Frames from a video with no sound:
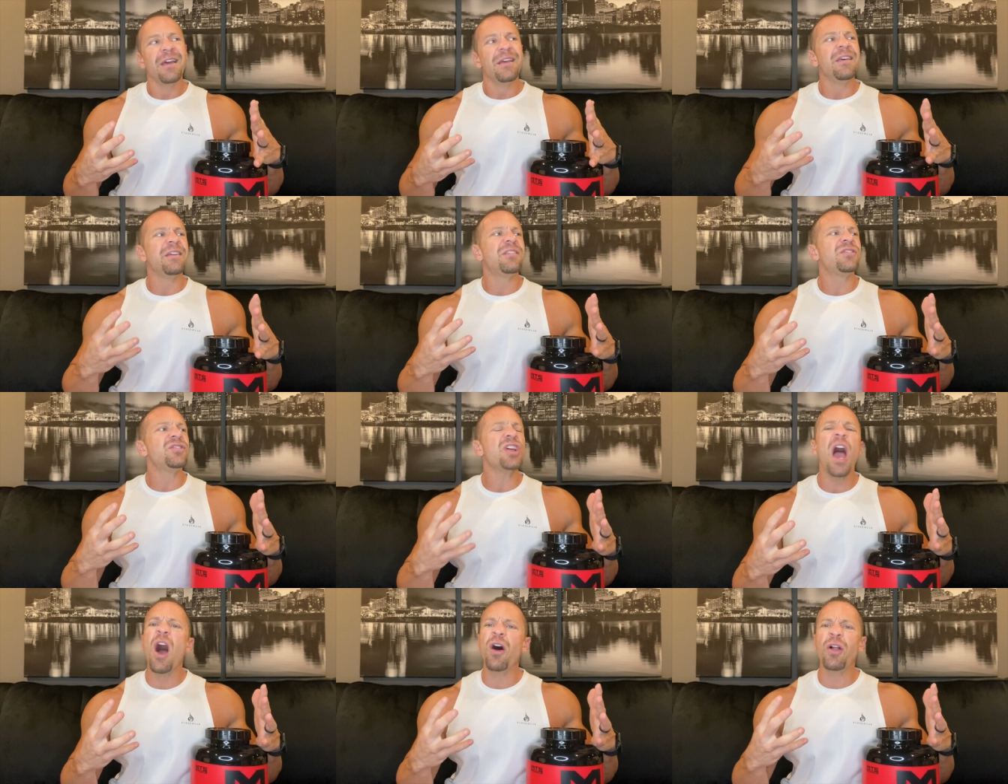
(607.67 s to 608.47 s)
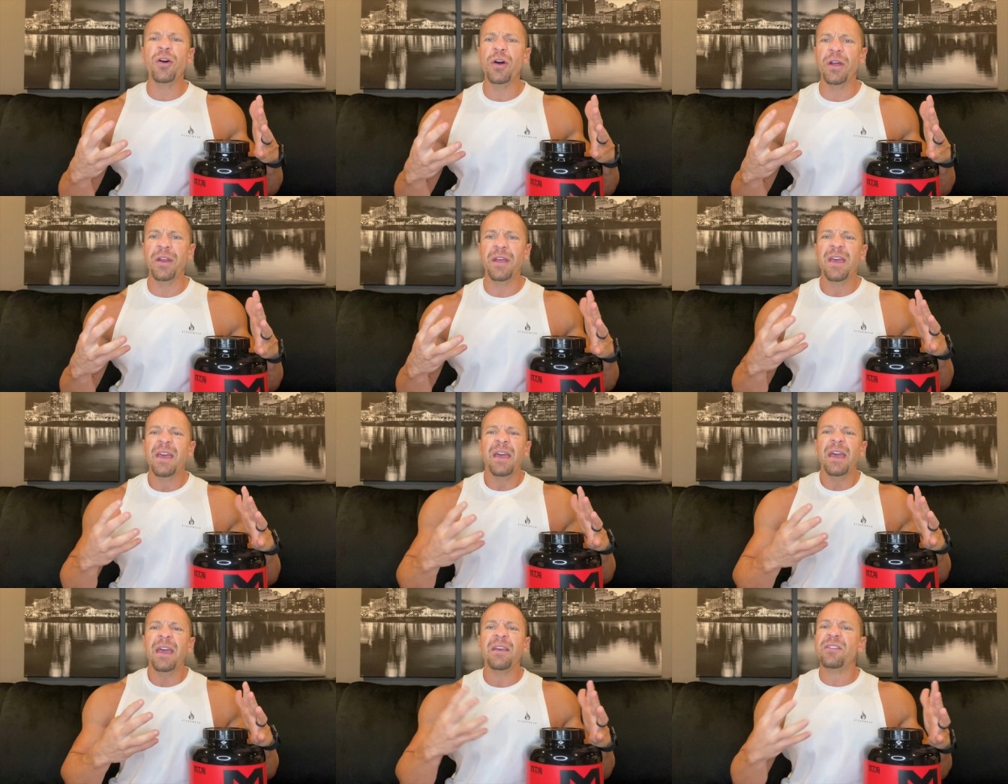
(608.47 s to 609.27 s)
this childhood
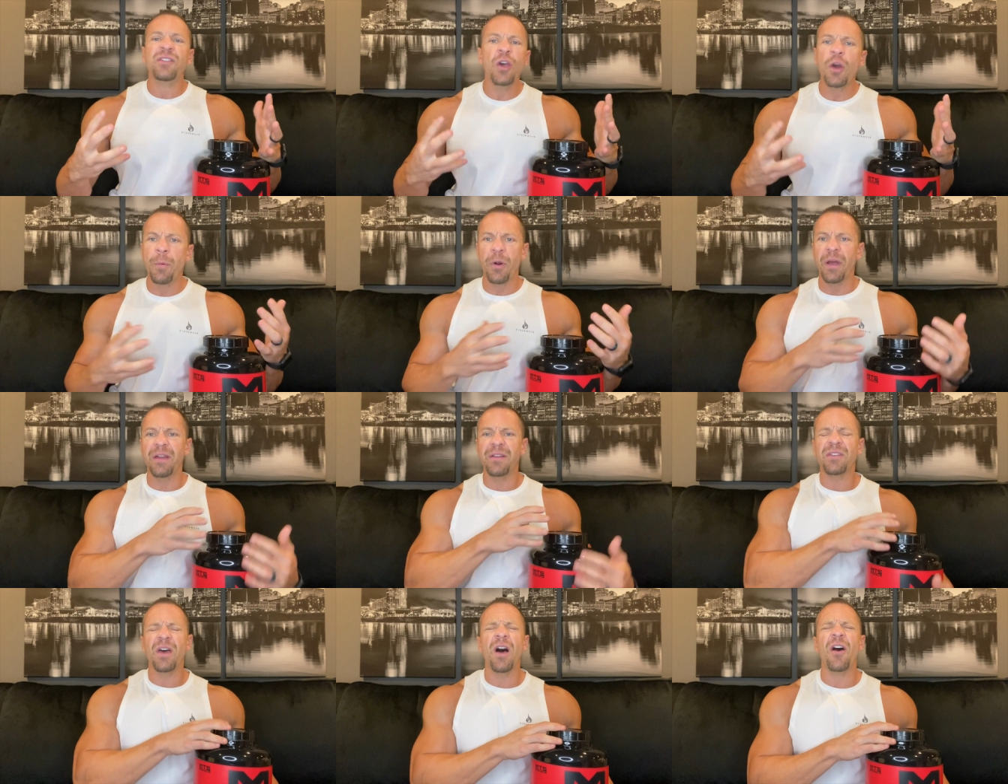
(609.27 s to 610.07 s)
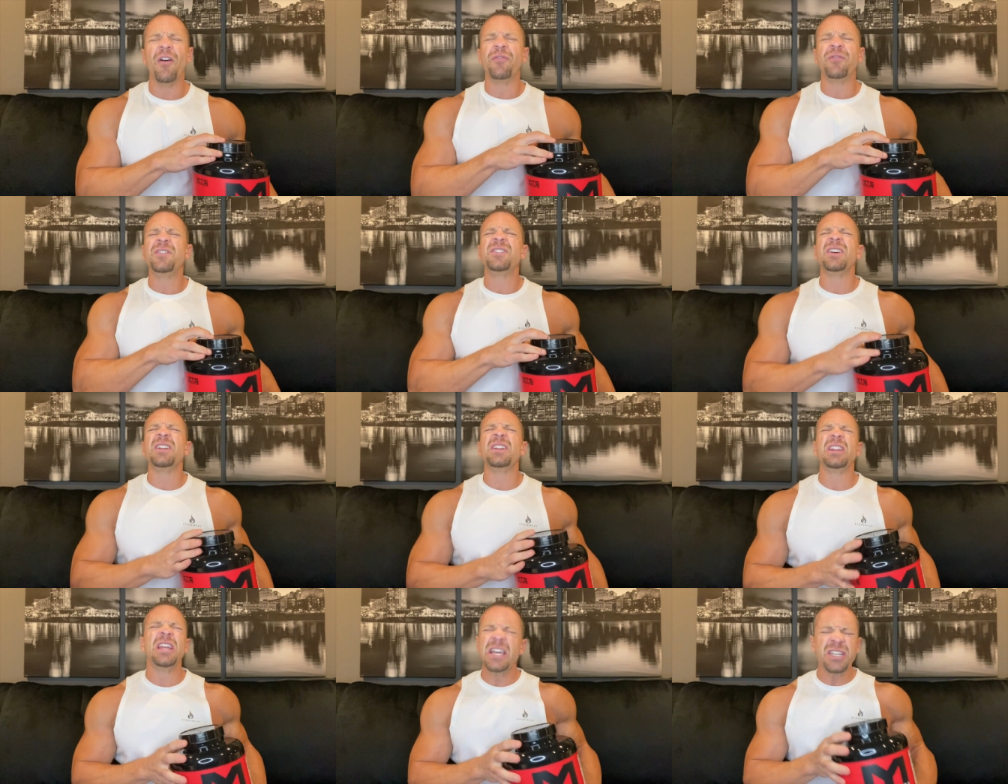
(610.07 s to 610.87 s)
exuberance of
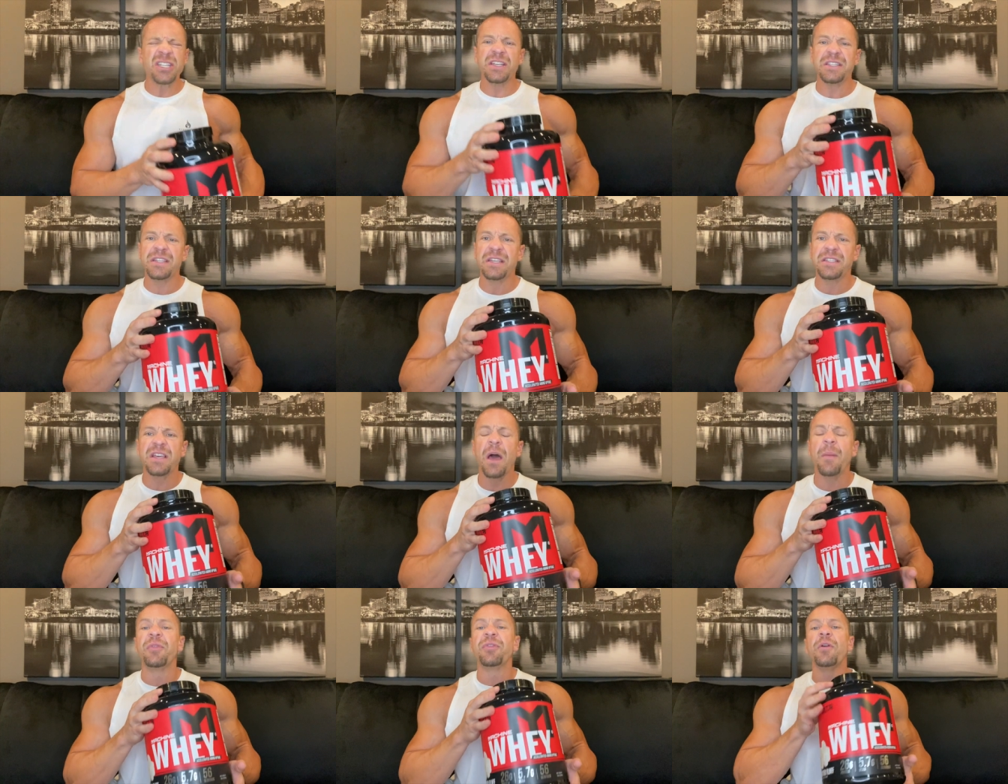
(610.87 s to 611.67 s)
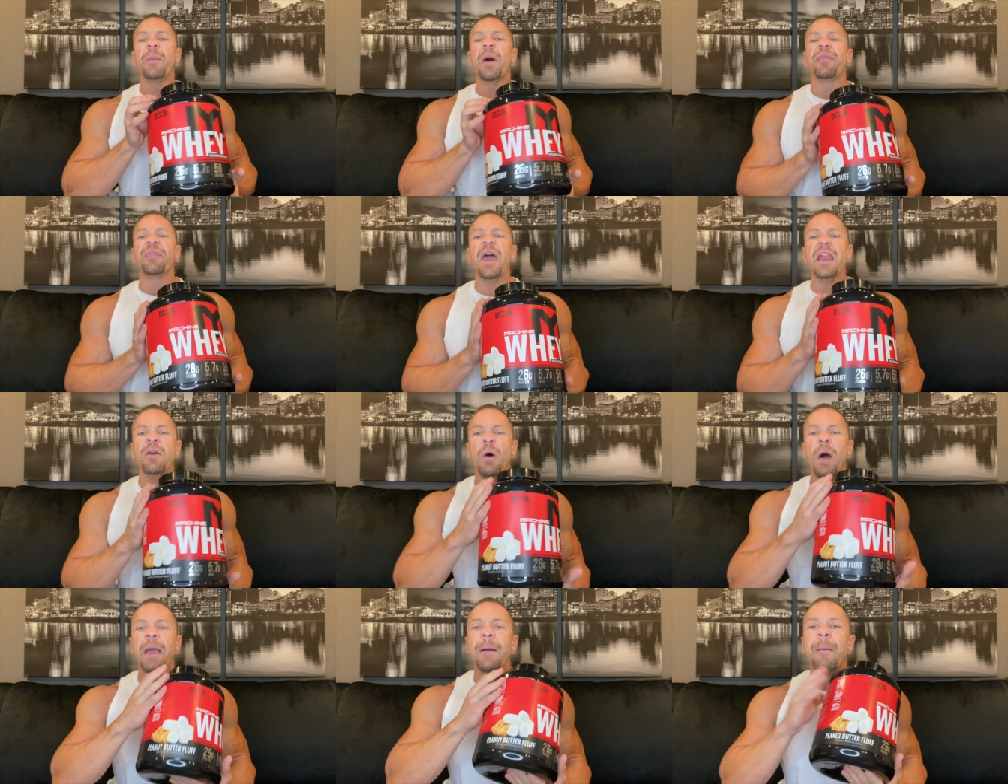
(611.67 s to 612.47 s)
deliciousness coming through your mouth.
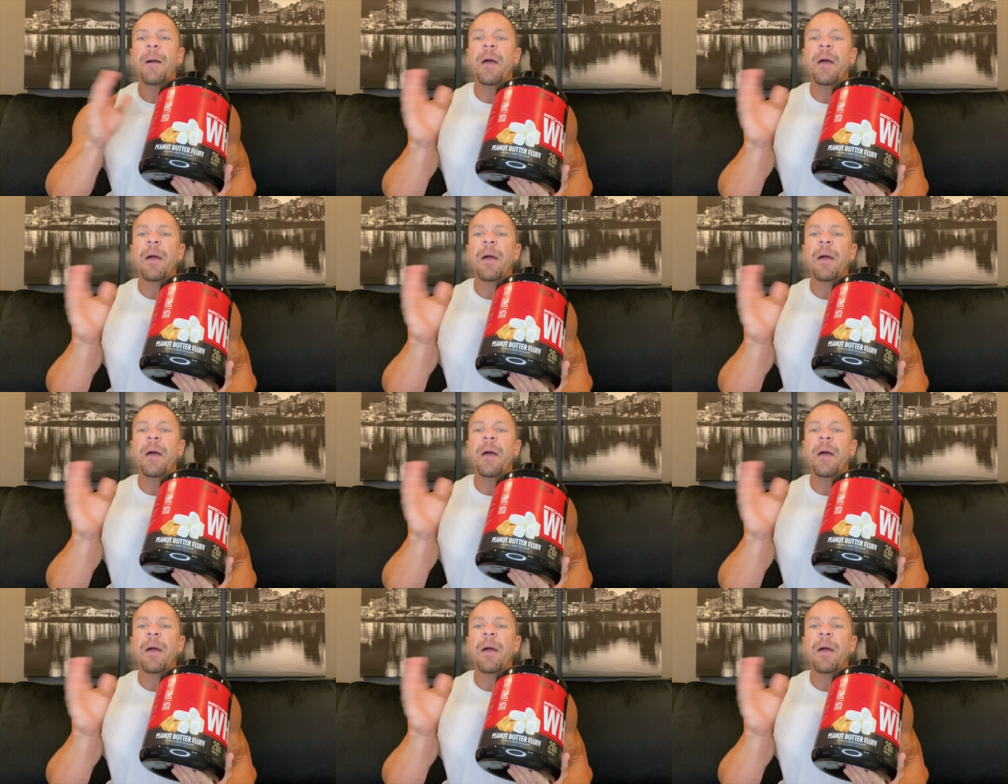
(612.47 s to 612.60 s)
Anyway,